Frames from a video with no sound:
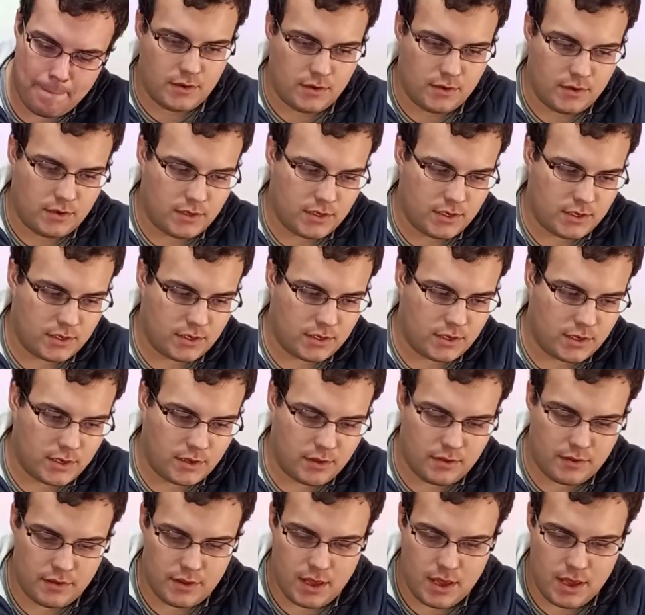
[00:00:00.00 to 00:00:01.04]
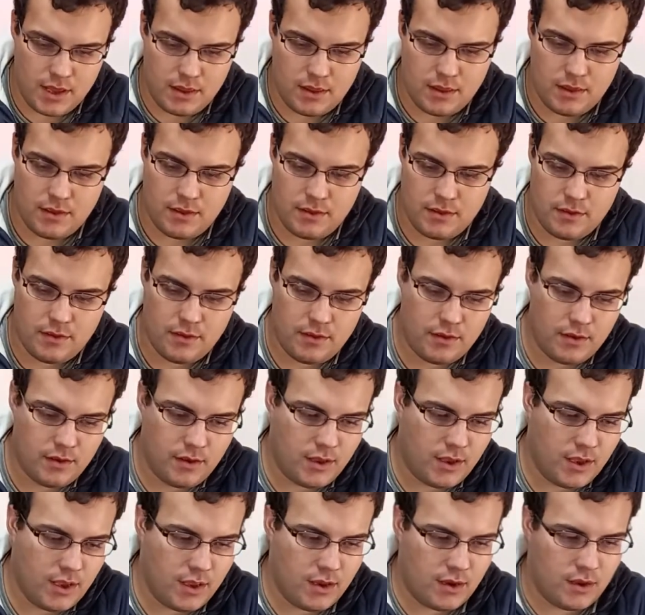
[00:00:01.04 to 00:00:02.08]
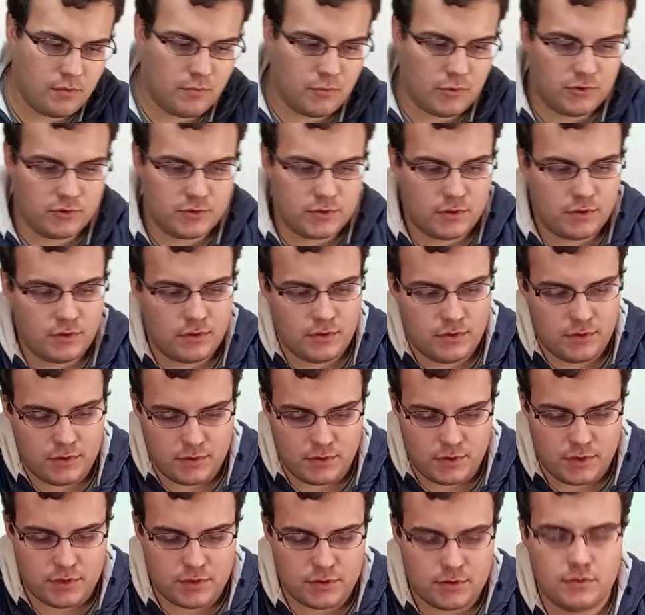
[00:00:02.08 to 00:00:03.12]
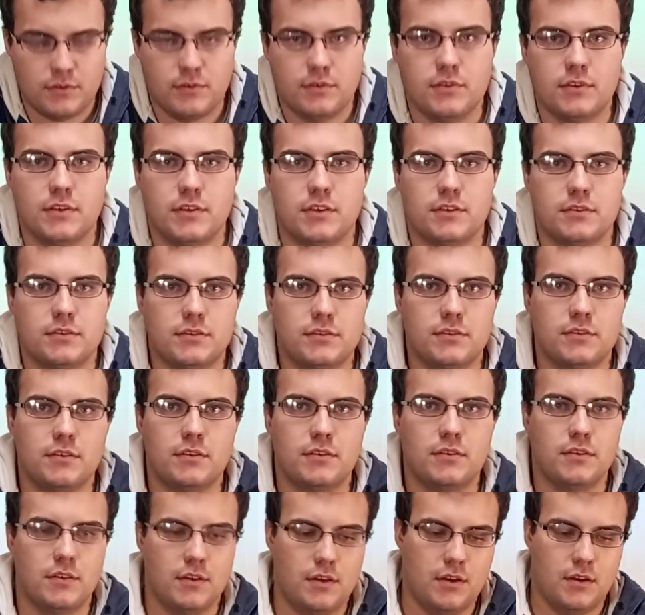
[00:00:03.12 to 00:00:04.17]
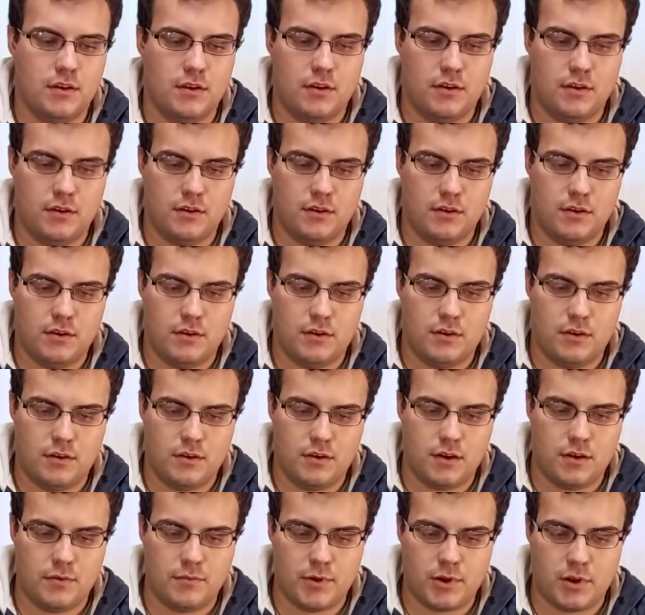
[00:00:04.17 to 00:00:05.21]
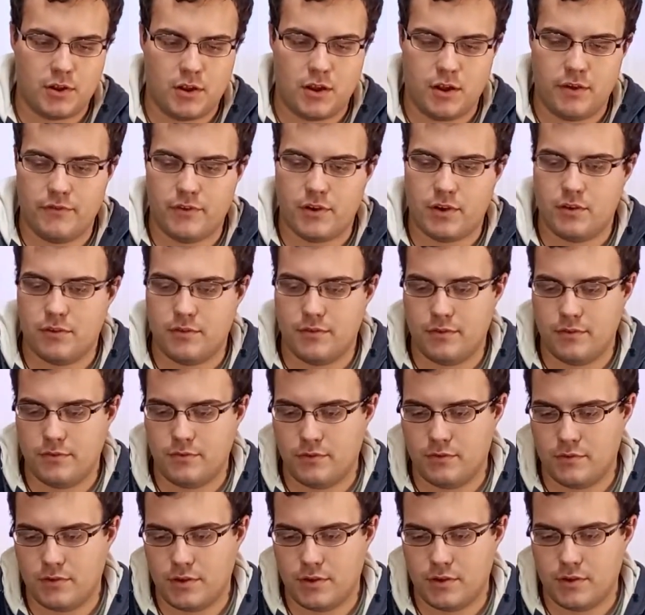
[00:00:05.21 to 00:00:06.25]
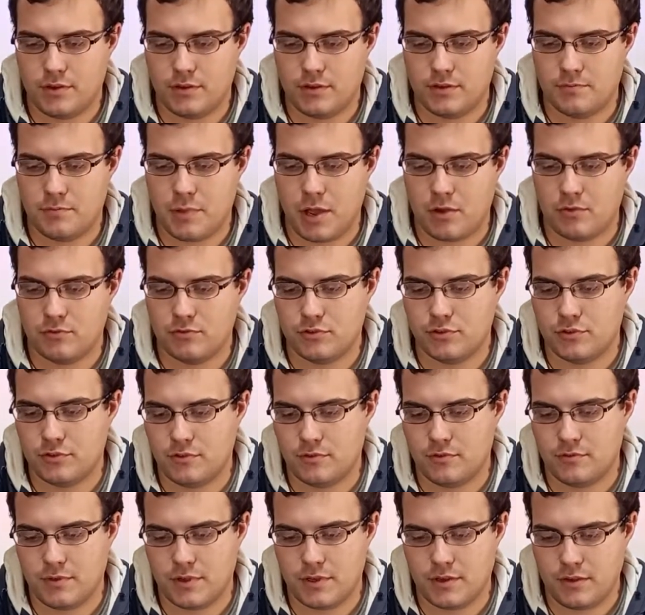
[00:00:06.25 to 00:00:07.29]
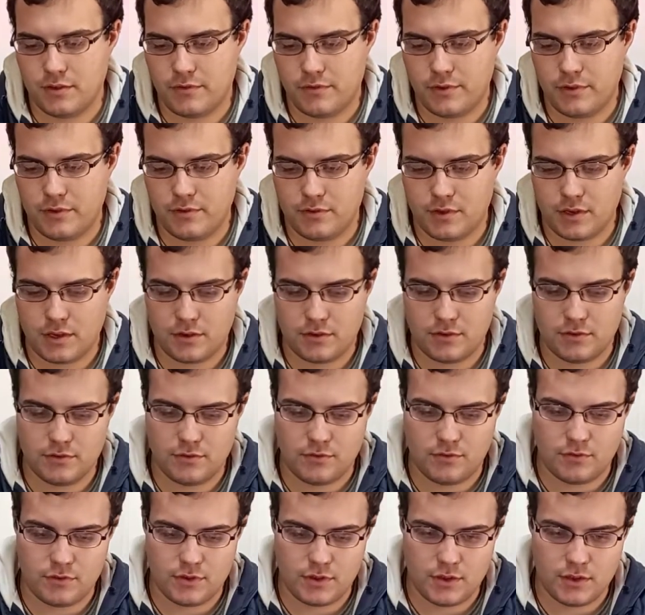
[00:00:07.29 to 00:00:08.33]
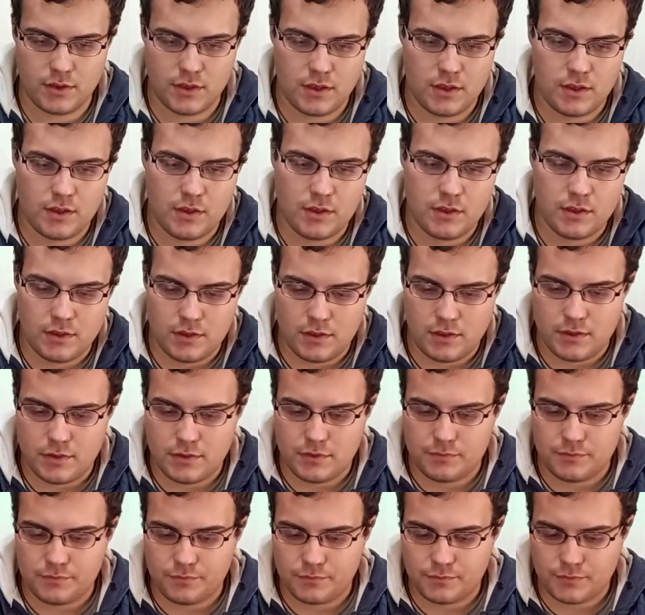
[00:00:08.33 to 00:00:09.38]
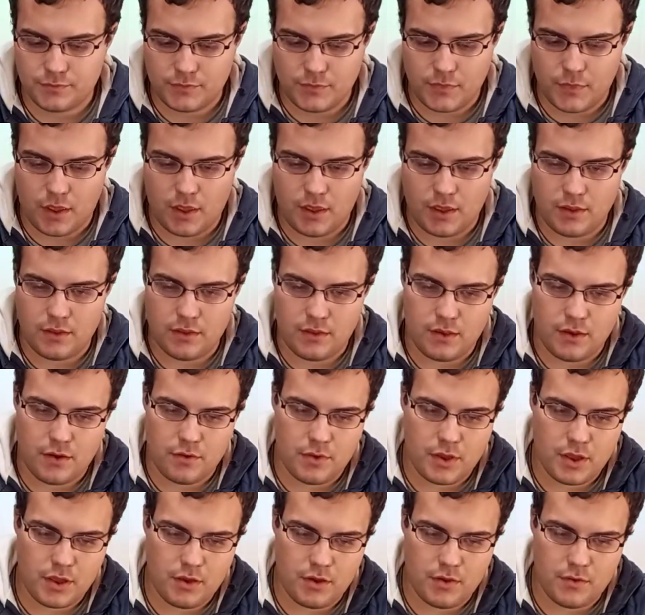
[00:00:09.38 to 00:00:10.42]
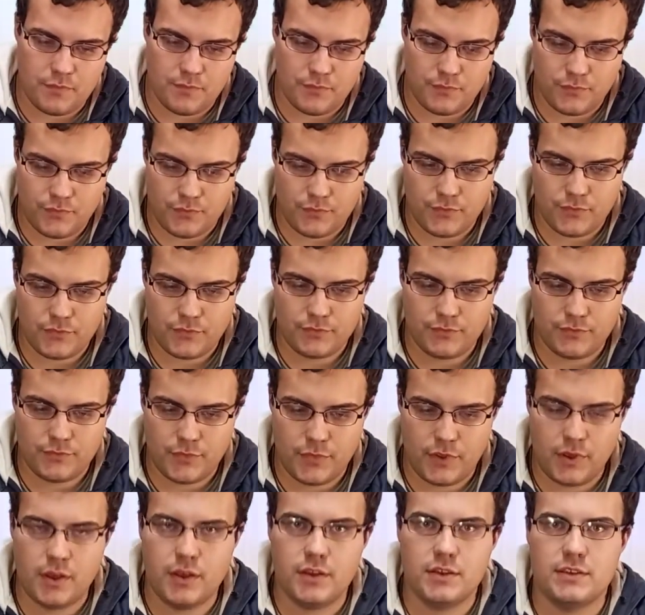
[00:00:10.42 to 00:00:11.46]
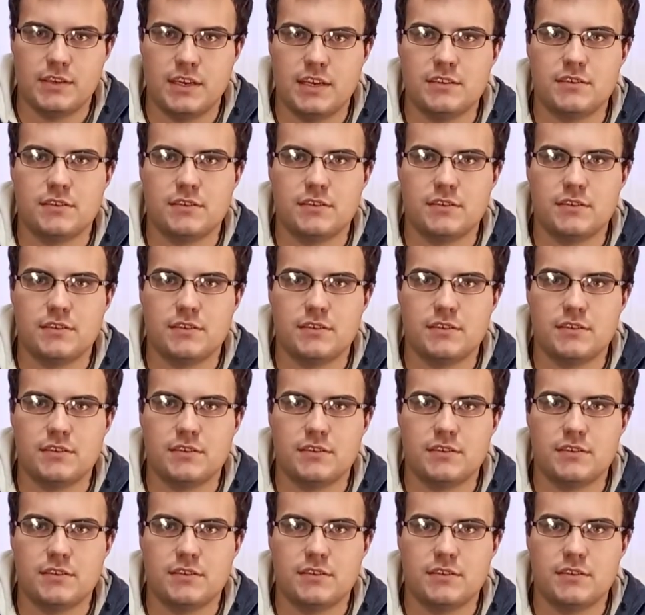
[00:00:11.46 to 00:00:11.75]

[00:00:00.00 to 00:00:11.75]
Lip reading: Just like that. And I'm also going to install this rubber cover or this pouch or whatever you'd like to call it. And there we go. It does